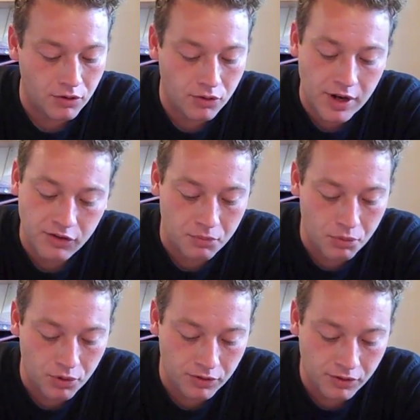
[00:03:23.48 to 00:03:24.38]
So that's
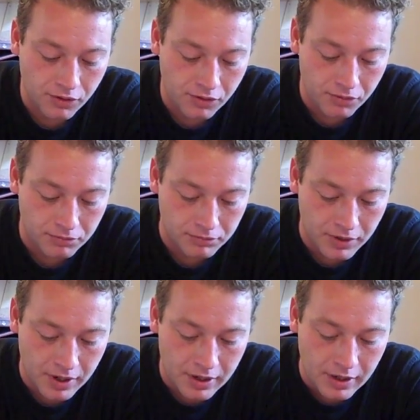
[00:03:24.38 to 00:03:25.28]
important.
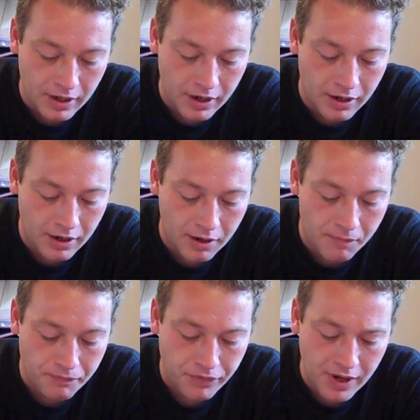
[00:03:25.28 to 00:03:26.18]

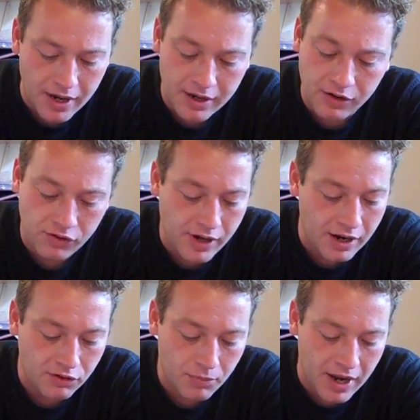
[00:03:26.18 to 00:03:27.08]

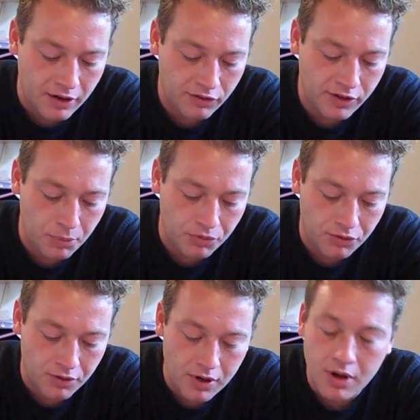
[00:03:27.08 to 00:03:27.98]
Some last
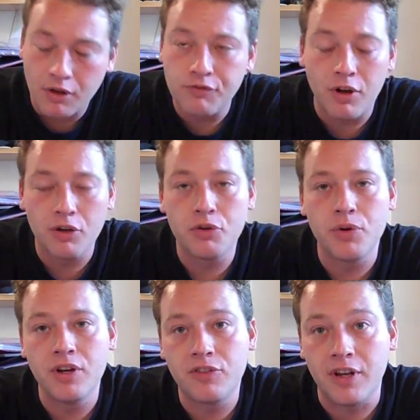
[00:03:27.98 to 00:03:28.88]
tips. Follow your
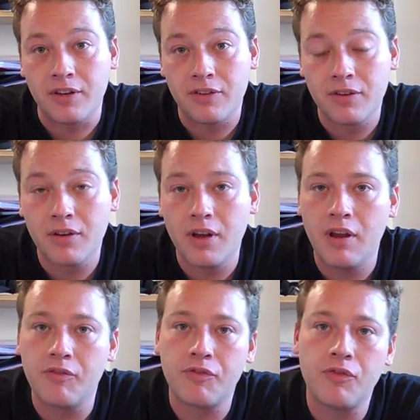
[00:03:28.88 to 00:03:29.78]
instinct.
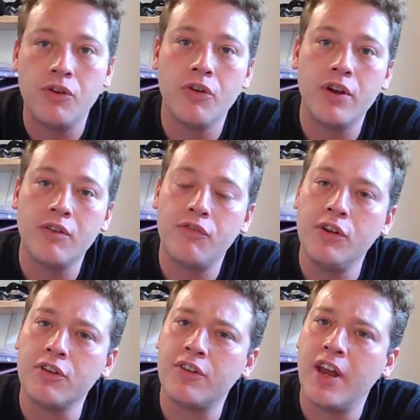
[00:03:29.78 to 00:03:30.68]
If you're in the
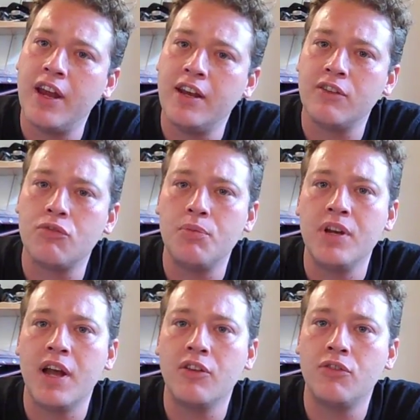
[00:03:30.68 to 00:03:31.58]
field and say, hey, this would be
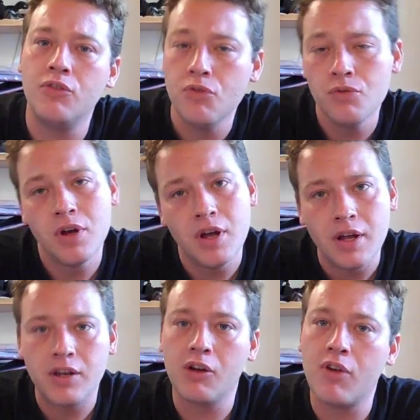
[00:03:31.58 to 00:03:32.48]
nice to do,
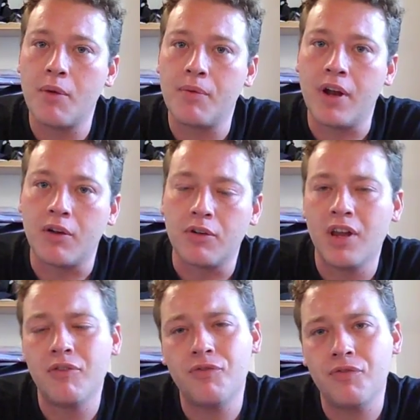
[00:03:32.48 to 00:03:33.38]
then grab it out.
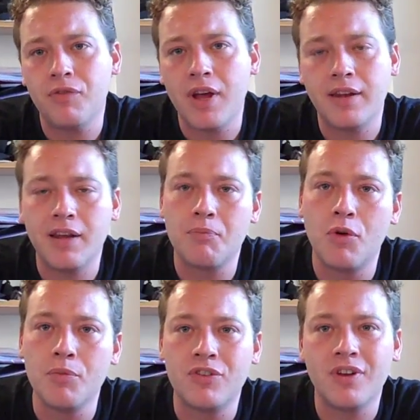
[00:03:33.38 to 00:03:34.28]
If at that
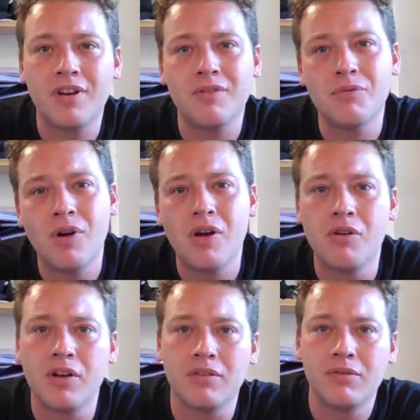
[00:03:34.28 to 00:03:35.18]
moment you say,
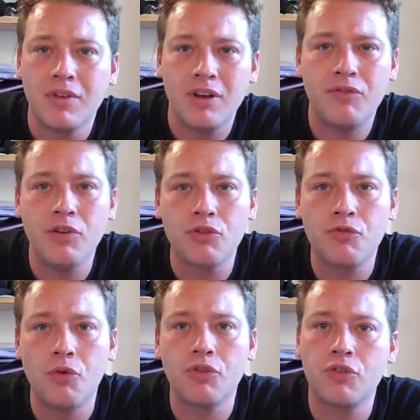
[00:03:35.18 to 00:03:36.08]
well, it feels
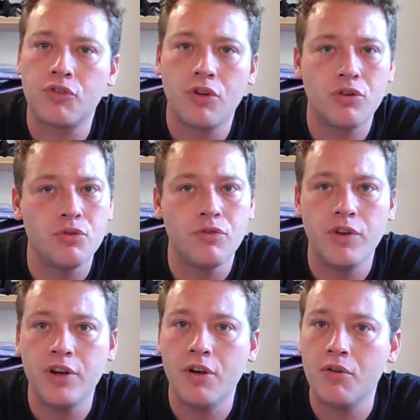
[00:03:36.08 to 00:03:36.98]
forced to start doing
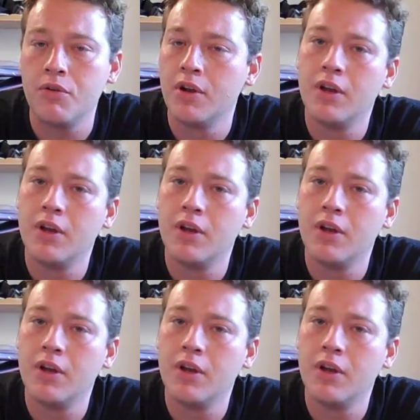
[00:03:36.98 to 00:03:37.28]
video,